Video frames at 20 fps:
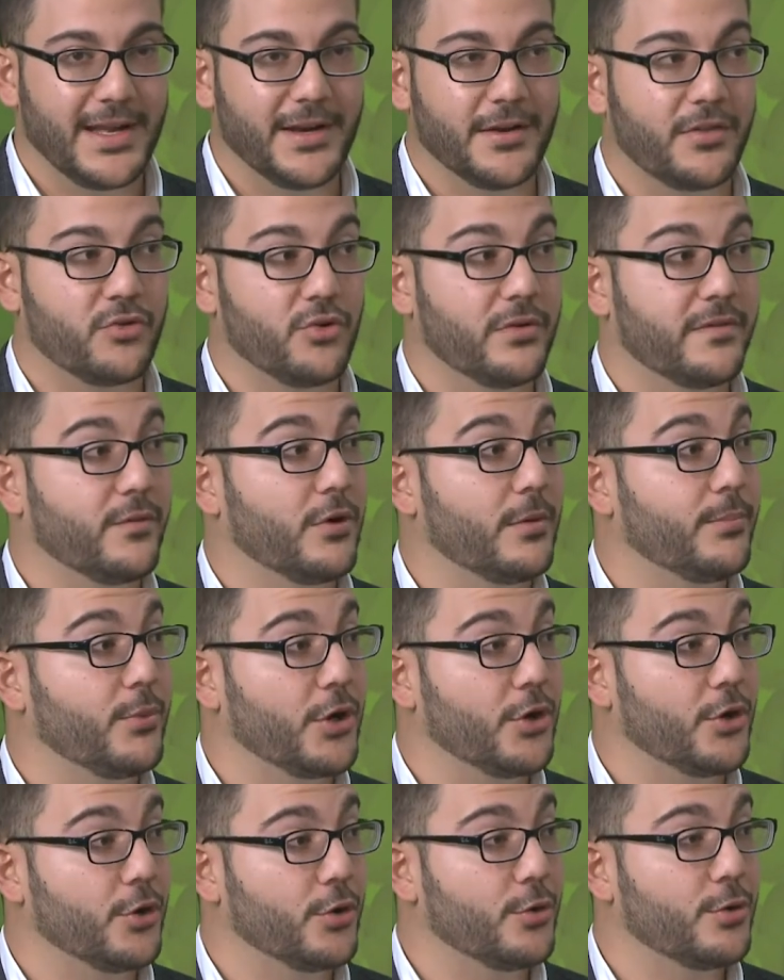Industry
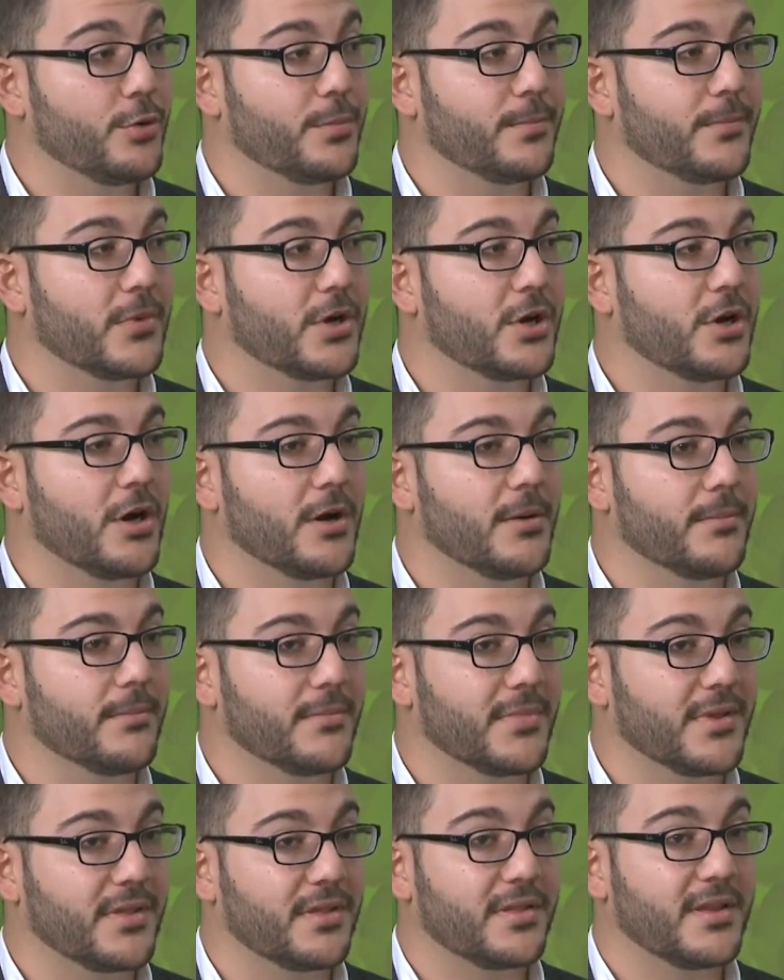4.0
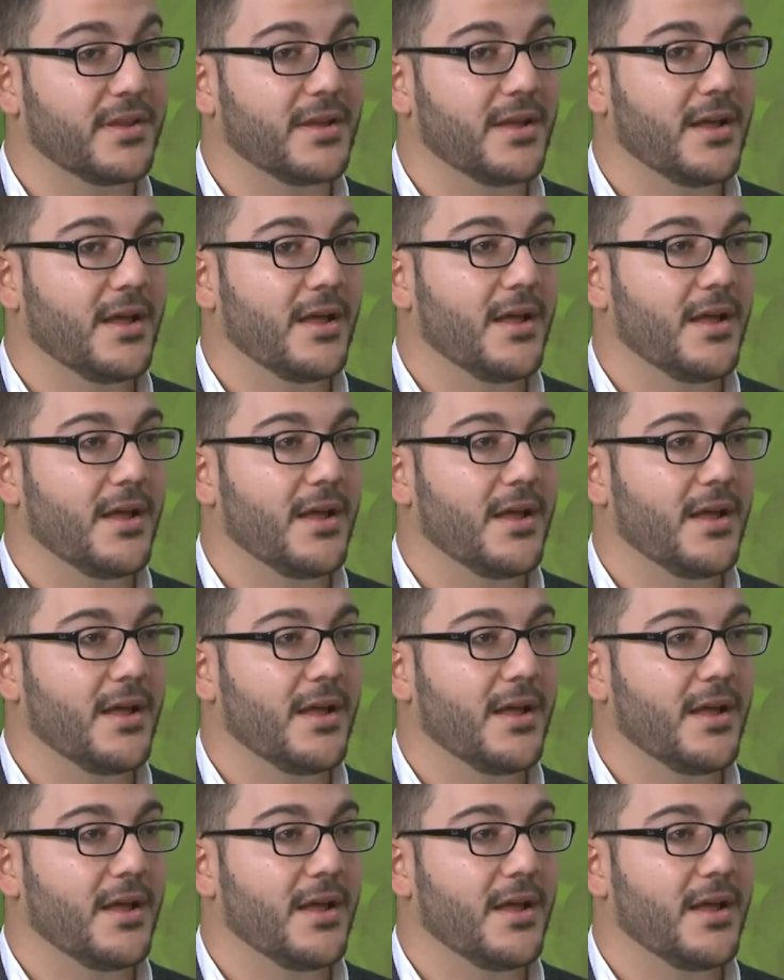comes